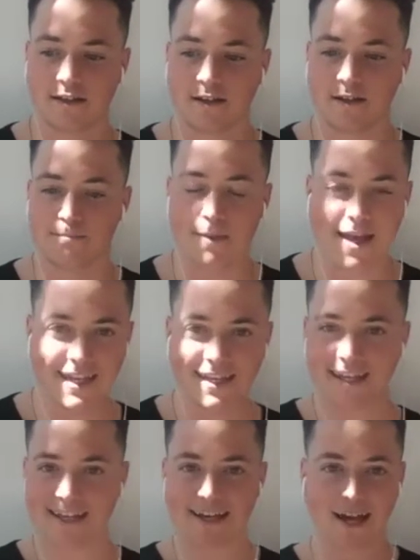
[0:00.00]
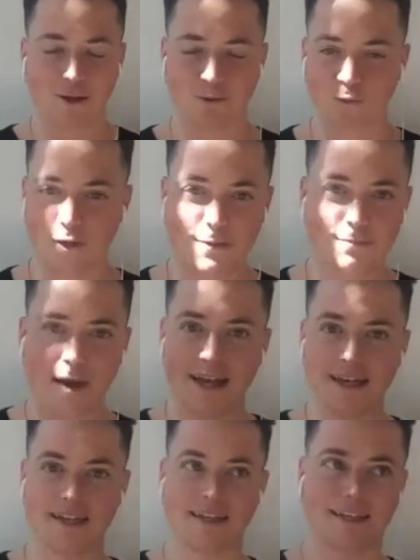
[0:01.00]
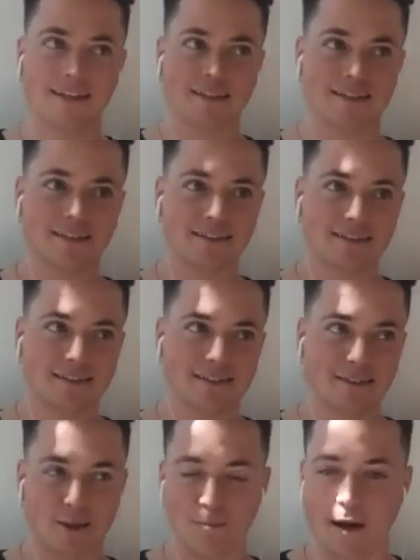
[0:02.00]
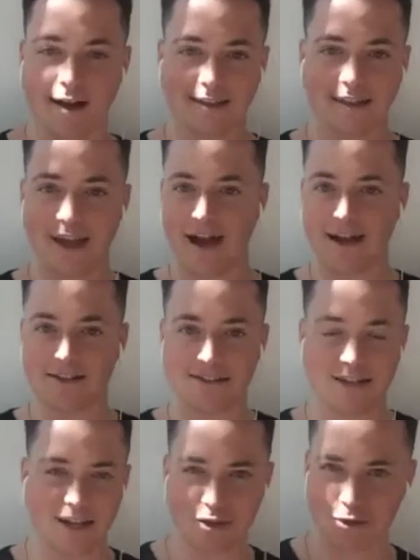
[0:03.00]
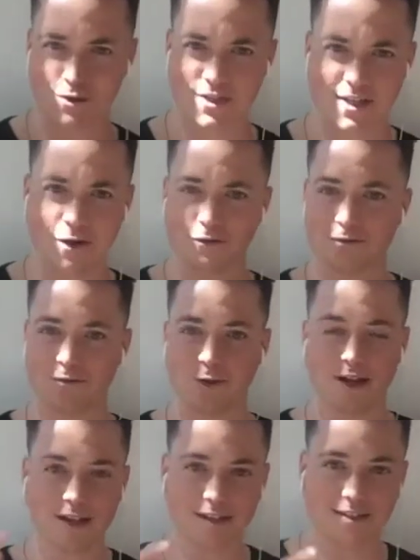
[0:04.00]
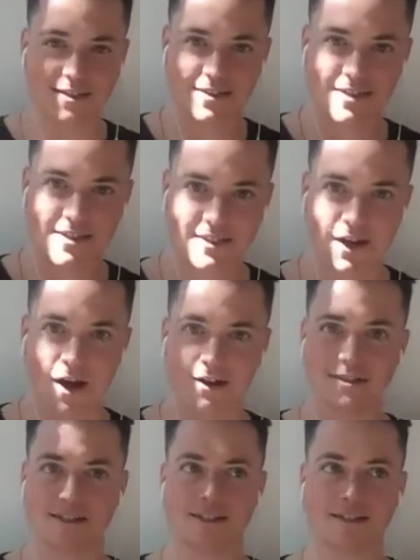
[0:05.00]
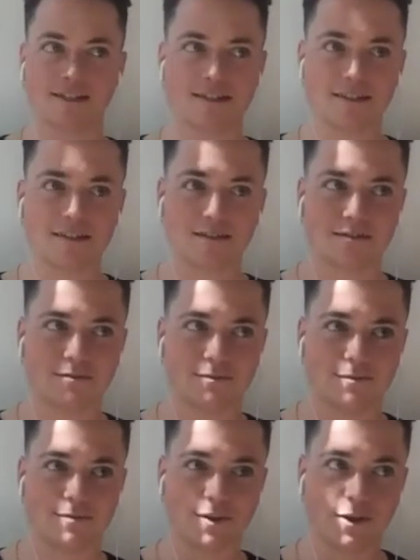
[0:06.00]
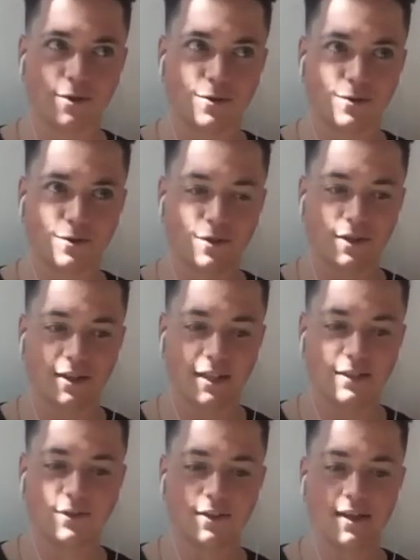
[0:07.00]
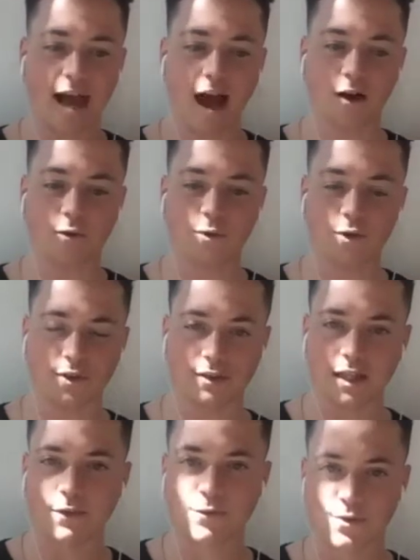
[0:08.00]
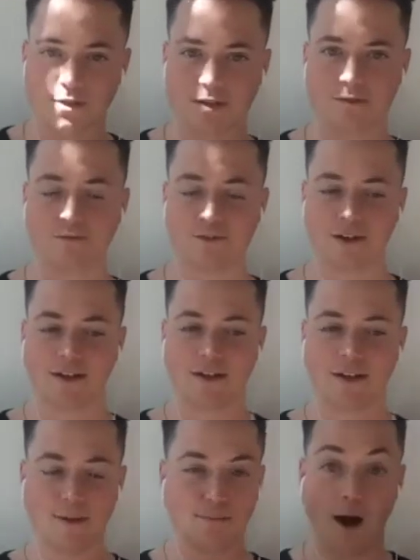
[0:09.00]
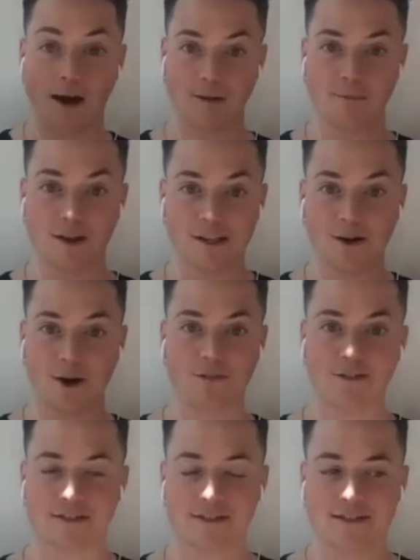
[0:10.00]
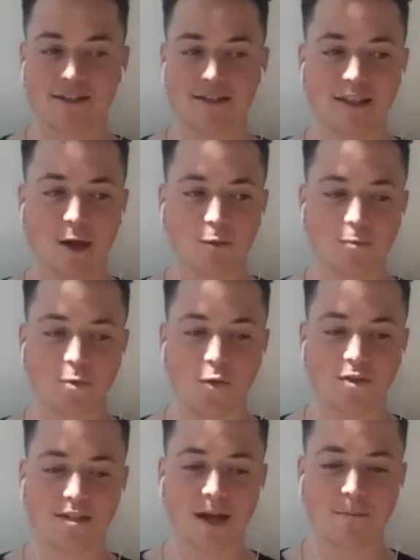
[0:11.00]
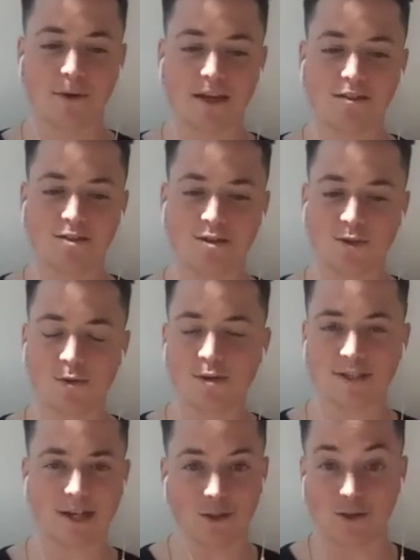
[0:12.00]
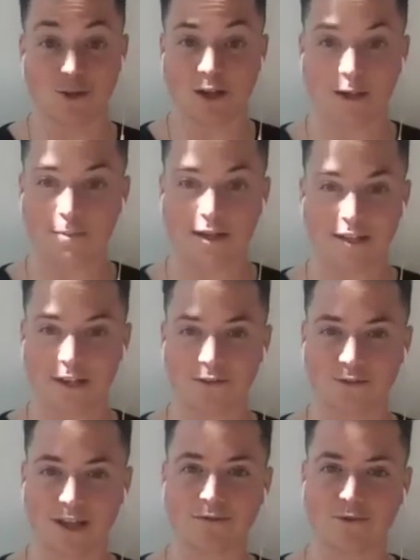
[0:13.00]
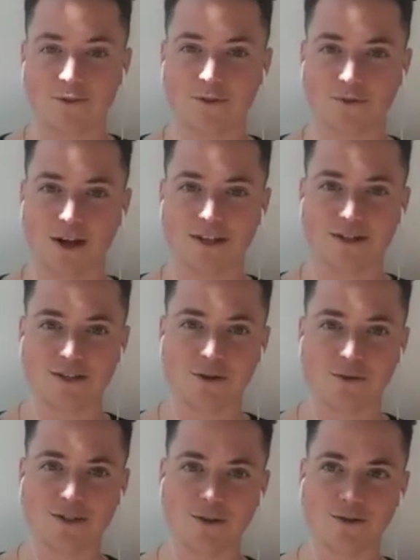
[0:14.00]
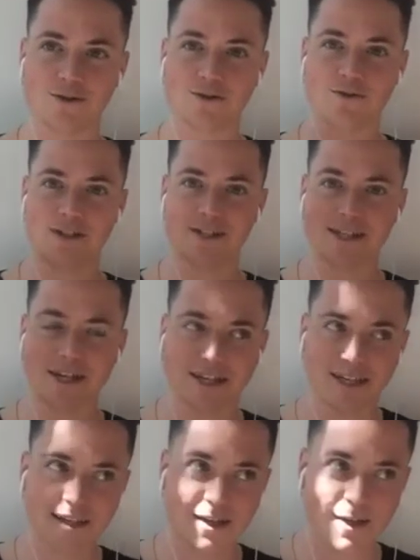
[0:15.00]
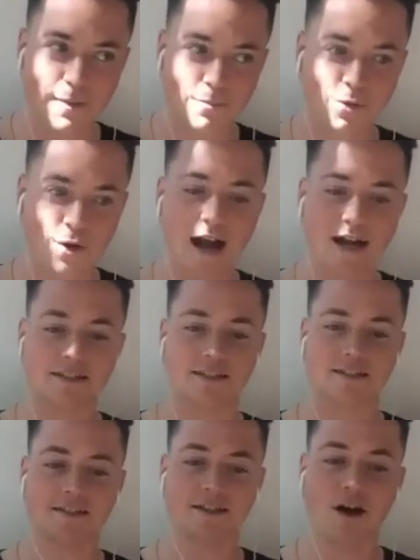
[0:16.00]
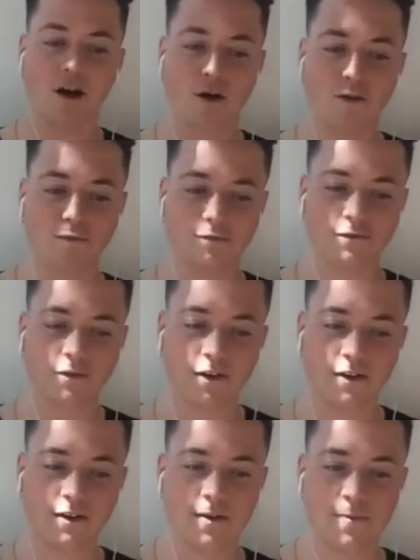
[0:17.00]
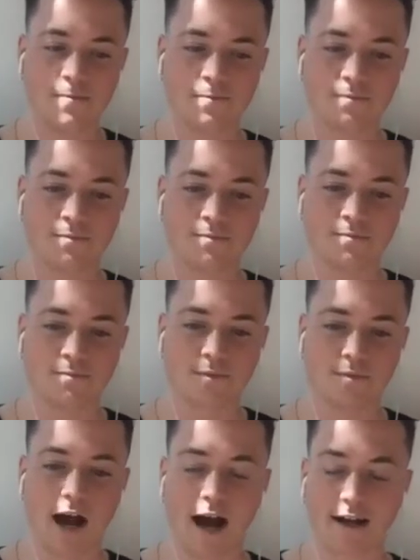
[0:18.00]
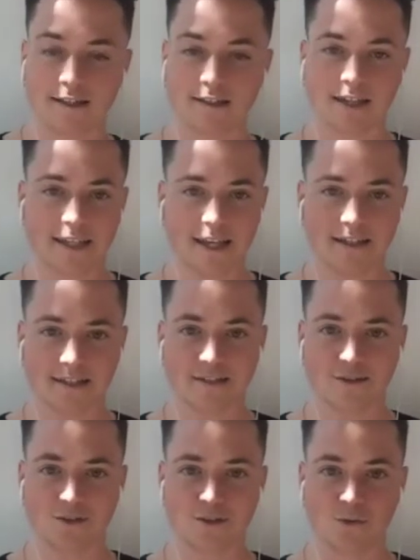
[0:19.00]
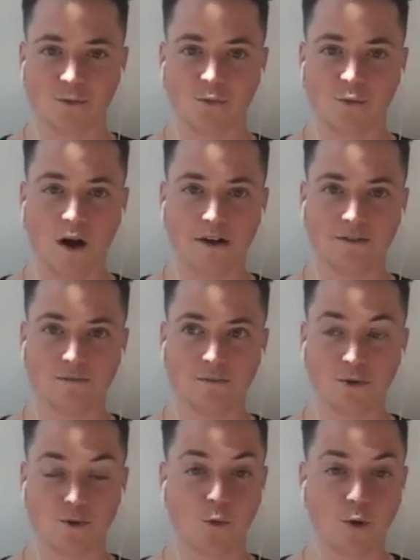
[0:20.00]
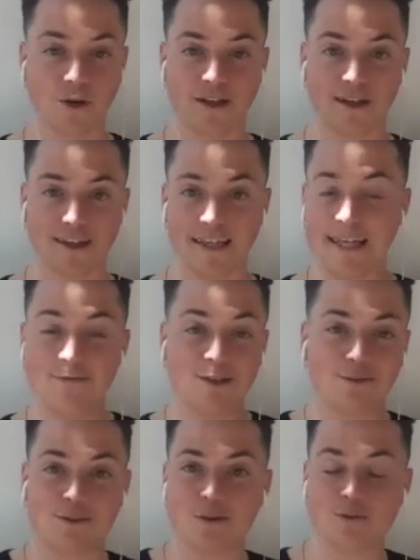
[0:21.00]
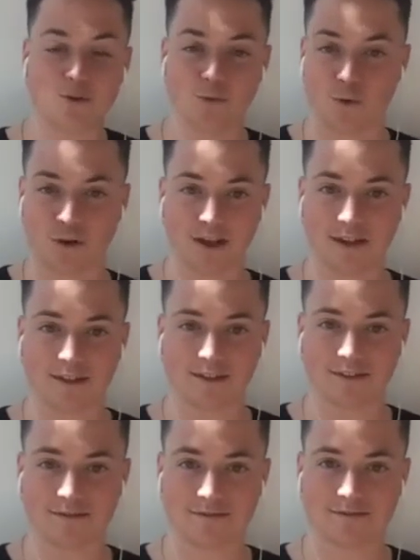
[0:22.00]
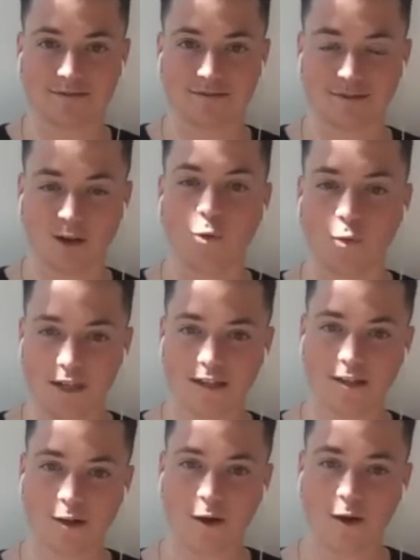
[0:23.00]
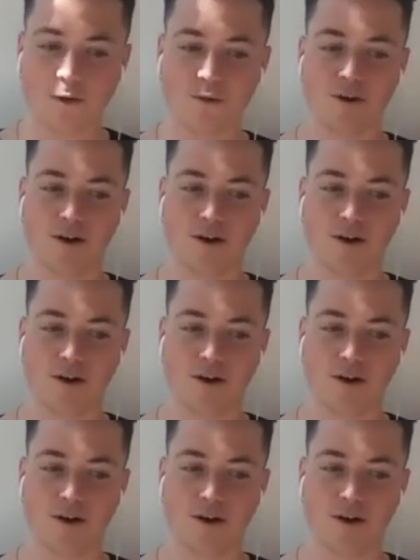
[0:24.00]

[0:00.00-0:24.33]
make and remake the podcast and yourself, right? Because it's this constant, you know, even now with the levels of embodiment and authenticity that we're both stepping into, it's like there's going to be another level, right? And so it's also this like practice of not clinging to what was working, even if it was working a week ago.